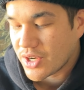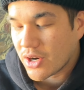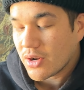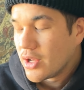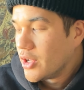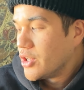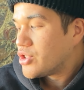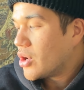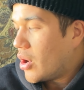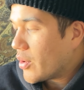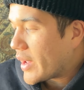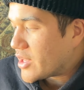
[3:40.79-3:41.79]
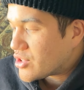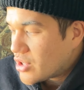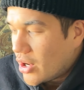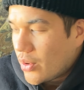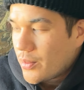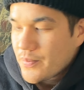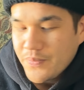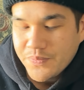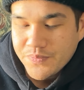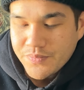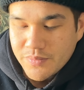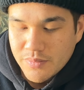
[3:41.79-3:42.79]
here. So okay, so
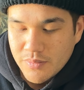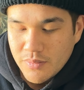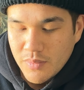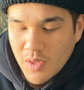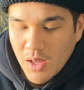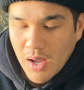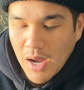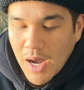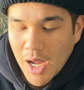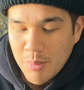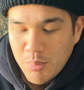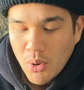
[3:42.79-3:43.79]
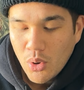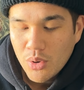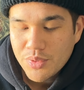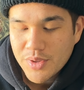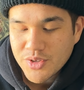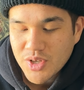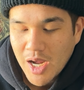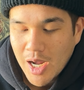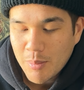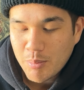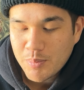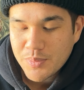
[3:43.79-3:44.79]
I pulled the
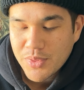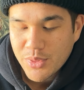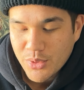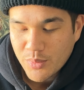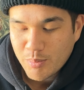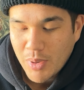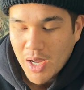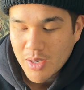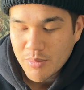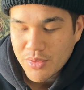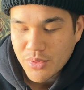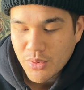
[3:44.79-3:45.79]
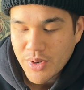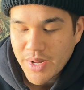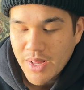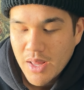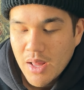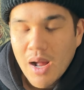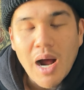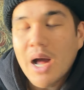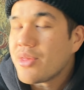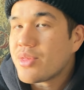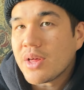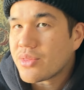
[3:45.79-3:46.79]
bottom 3.
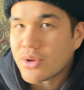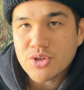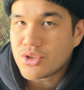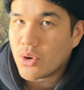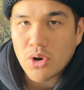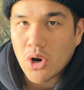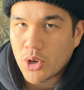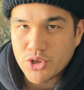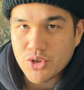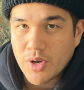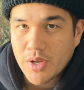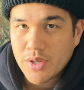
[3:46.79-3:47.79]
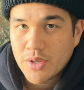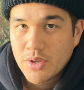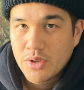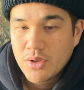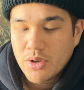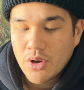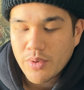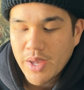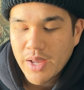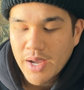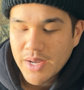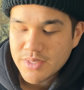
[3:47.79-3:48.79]
I think there's no card trick.
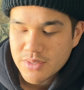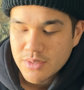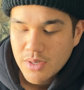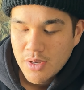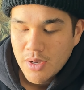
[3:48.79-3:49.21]
Okay, guys,